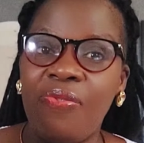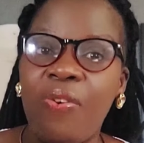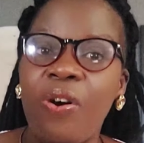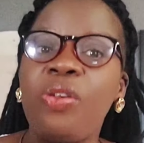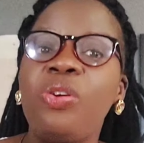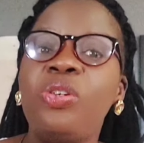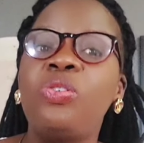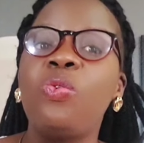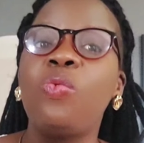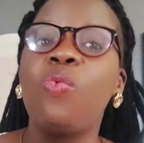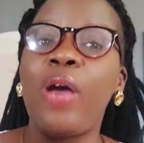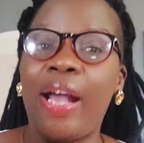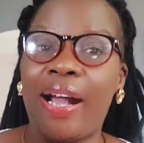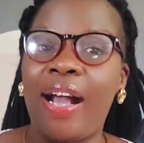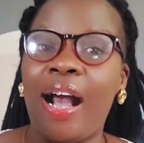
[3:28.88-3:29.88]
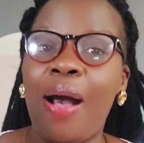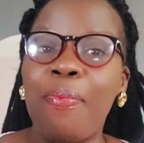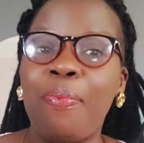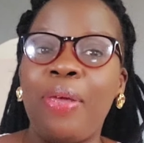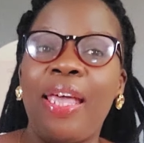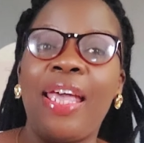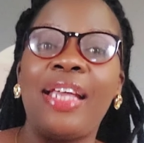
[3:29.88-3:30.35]
for you to wake
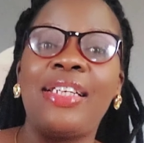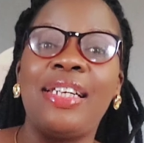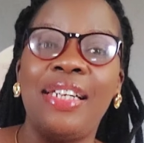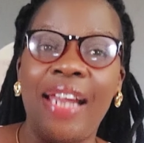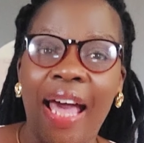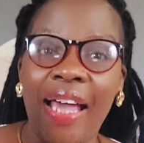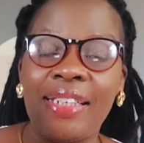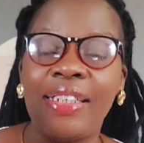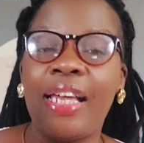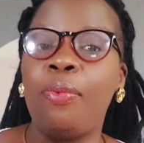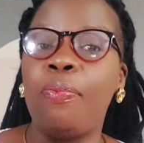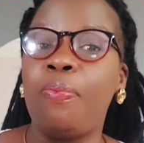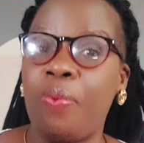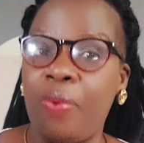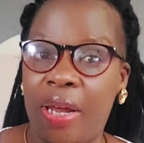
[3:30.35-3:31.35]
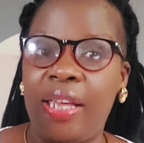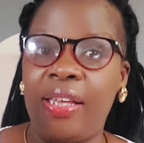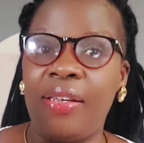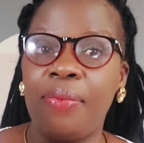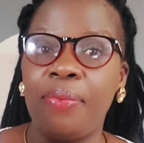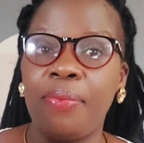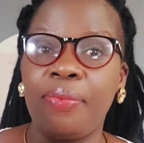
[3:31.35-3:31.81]
up at night and
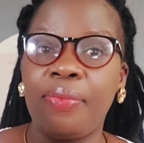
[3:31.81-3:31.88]
pray.